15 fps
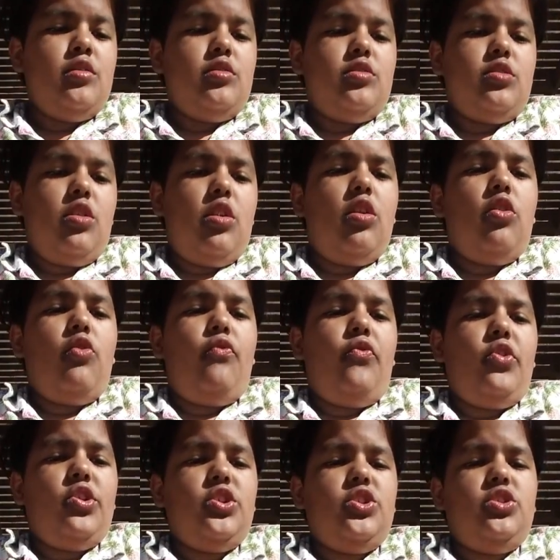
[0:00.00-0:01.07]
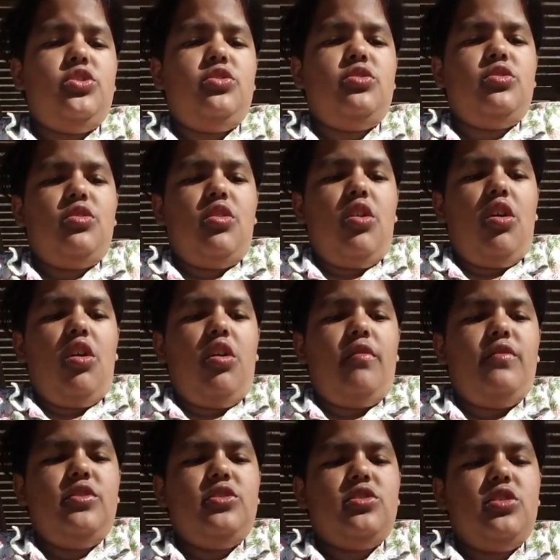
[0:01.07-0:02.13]
So first,
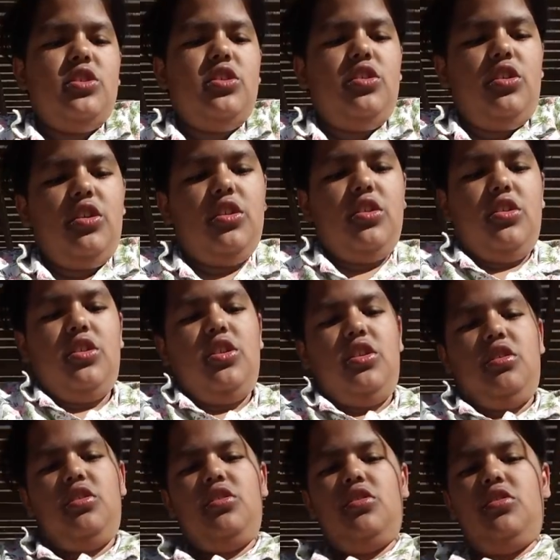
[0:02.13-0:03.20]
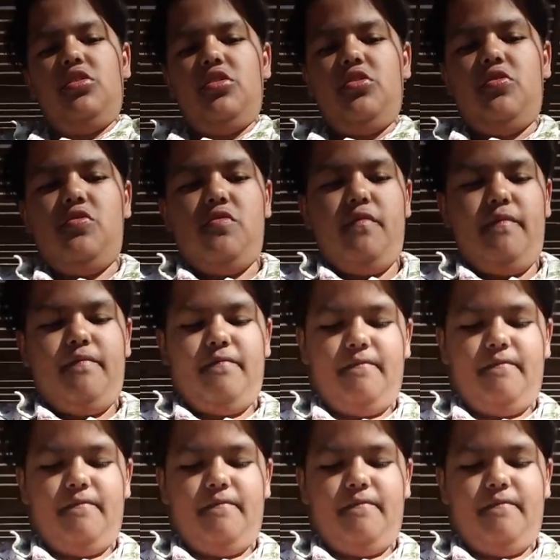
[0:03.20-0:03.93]
obviously, you're gonna need glue.